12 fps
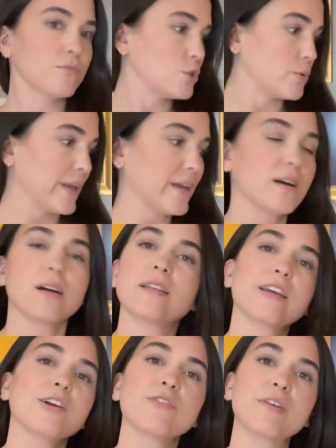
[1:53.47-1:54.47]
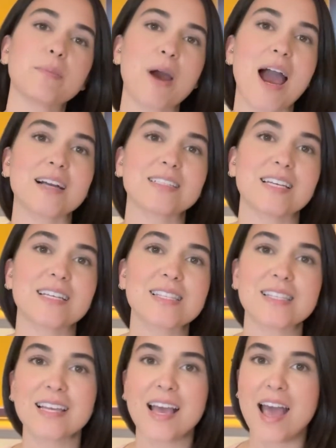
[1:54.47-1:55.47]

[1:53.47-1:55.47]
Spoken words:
doing a calligraphy practice.